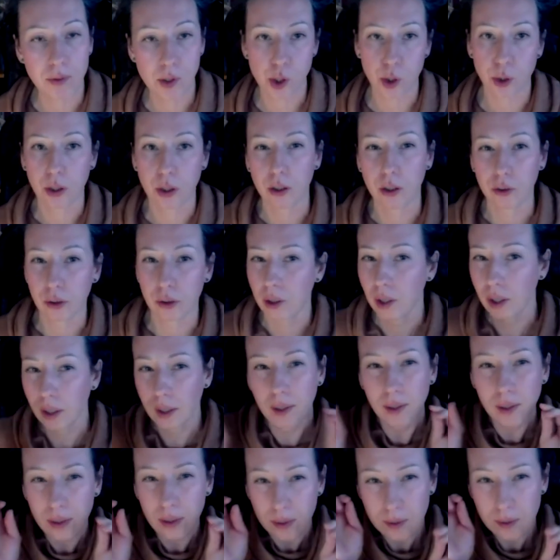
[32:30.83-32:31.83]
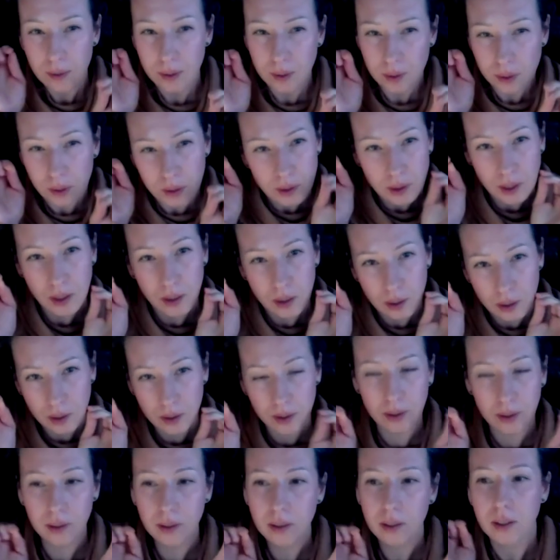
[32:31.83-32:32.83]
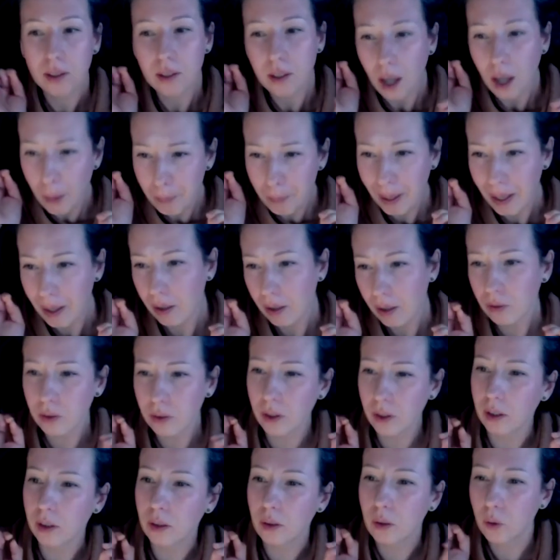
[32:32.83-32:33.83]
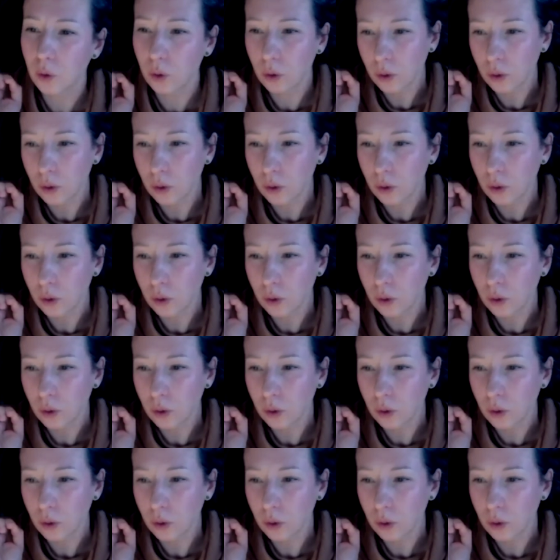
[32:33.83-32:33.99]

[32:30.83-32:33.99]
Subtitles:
So you need to think about the